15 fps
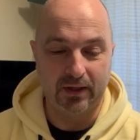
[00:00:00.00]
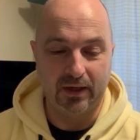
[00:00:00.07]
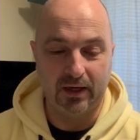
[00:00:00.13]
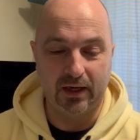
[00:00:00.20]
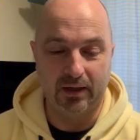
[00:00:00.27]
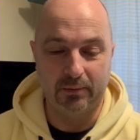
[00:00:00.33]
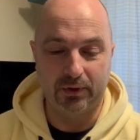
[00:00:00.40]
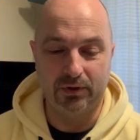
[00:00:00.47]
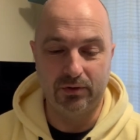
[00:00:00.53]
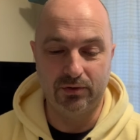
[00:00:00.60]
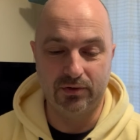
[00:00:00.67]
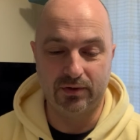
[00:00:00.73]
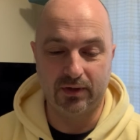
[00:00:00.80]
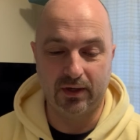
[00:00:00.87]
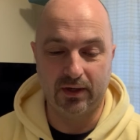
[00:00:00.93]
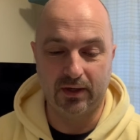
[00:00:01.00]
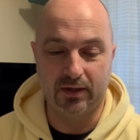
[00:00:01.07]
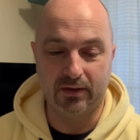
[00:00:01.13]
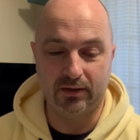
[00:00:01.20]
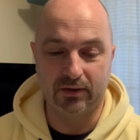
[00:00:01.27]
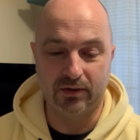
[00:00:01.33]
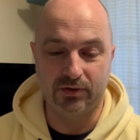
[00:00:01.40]
I'm a huge
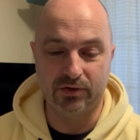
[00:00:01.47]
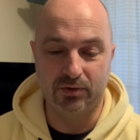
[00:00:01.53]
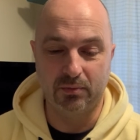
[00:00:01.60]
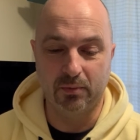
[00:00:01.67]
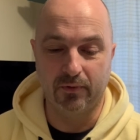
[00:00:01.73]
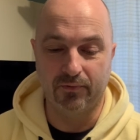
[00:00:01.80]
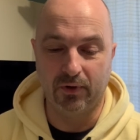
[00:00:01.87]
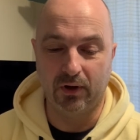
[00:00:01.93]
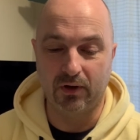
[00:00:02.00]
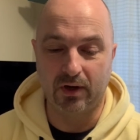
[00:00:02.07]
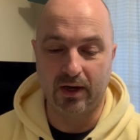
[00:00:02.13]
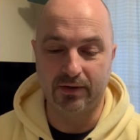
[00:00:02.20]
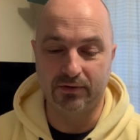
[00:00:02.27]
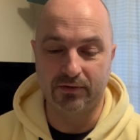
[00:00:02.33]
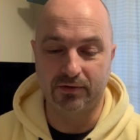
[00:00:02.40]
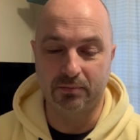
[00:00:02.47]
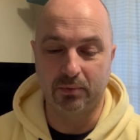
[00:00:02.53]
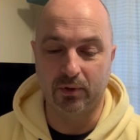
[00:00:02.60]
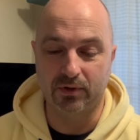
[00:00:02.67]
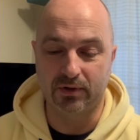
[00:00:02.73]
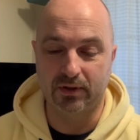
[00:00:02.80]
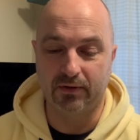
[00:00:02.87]
consumer of all kinds of
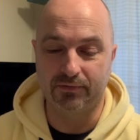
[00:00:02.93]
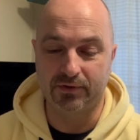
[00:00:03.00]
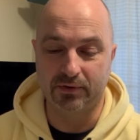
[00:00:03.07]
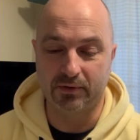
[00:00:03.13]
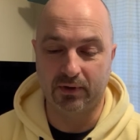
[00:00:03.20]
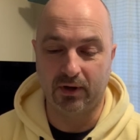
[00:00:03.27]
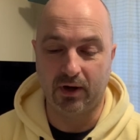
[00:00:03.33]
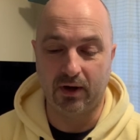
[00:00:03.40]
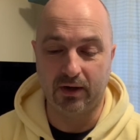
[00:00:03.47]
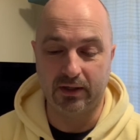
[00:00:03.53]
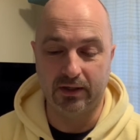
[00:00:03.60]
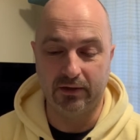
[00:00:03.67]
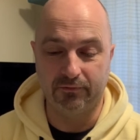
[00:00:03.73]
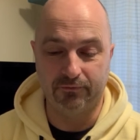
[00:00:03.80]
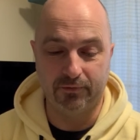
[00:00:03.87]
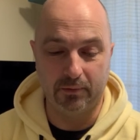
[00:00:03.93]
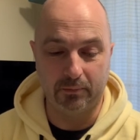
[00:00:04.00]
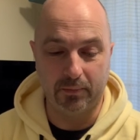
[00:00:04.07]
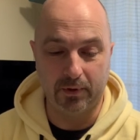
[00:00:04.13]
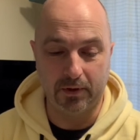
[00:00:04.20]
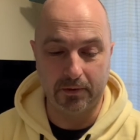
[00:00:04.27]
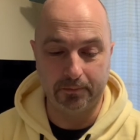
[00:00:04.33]
sports, loves hockey and
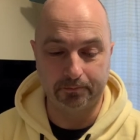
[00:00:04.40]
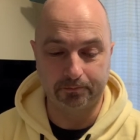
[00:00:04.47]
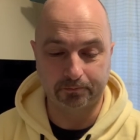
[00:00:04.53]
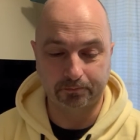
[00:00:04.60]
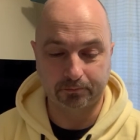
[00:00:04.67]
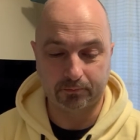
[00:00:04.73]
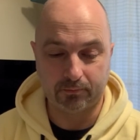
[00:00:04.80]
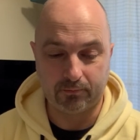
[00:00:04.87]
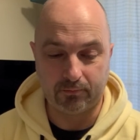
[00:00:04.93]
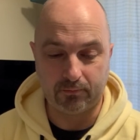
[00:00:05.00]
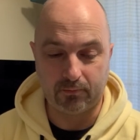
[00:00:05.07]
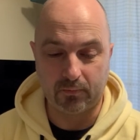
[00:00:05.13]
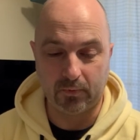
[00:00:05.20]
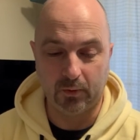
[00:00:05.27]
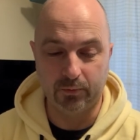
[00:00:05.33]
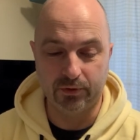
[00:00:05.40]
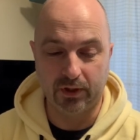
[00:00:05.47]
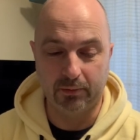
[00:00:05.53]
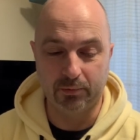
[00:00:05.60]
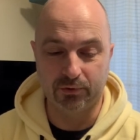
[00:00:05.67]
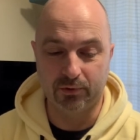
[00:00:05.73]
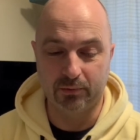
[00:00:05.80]
football, which I
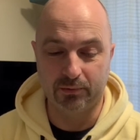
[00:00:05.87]
presume